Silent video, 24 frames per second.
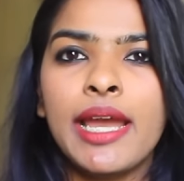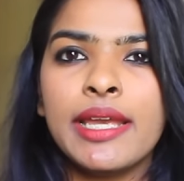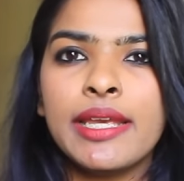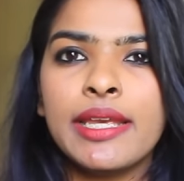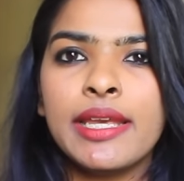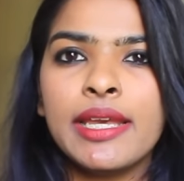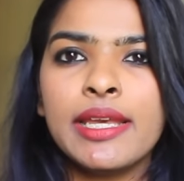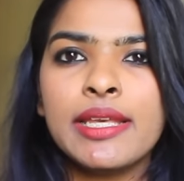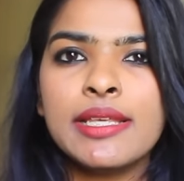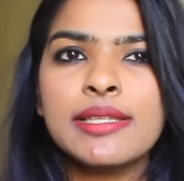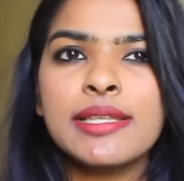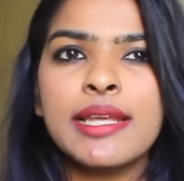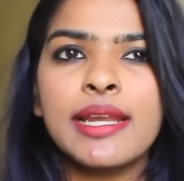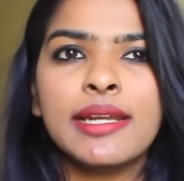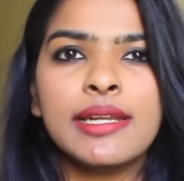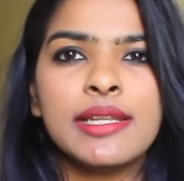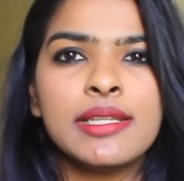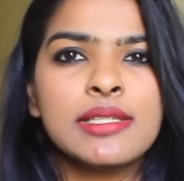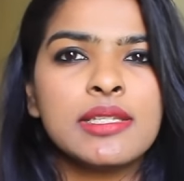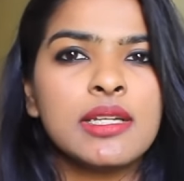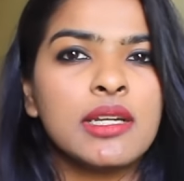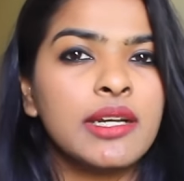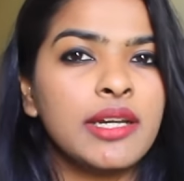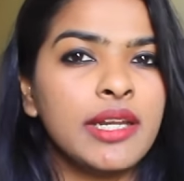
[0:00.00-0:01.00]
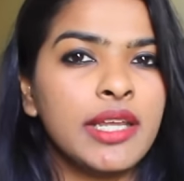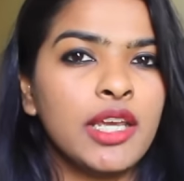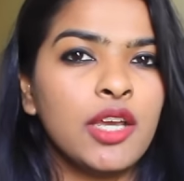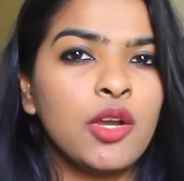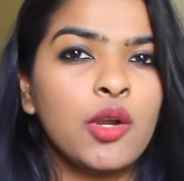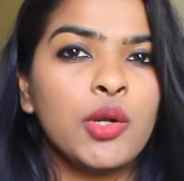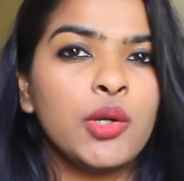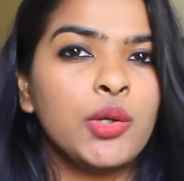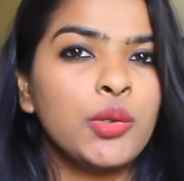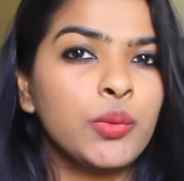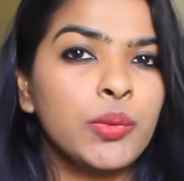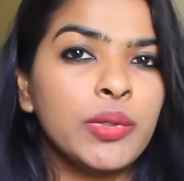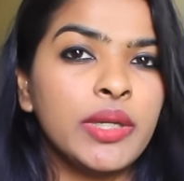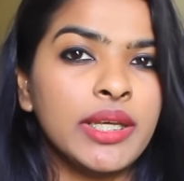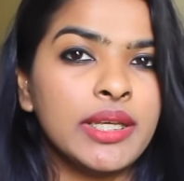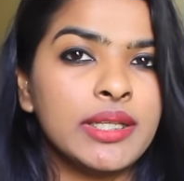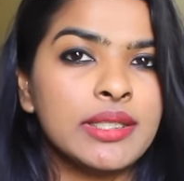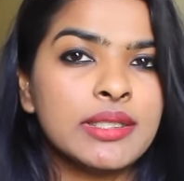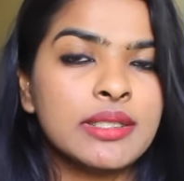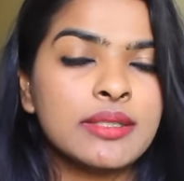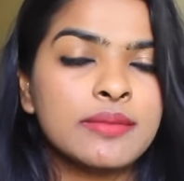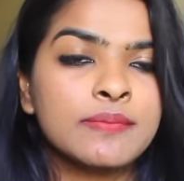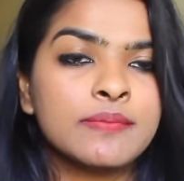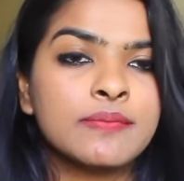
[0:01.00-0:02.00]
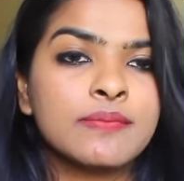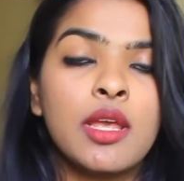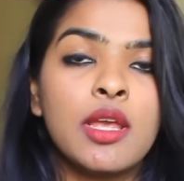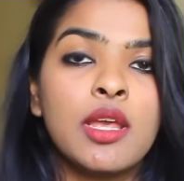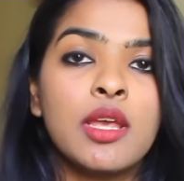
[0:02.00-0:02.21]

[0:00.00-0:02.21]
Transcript: I guess, at least a day or 2 days.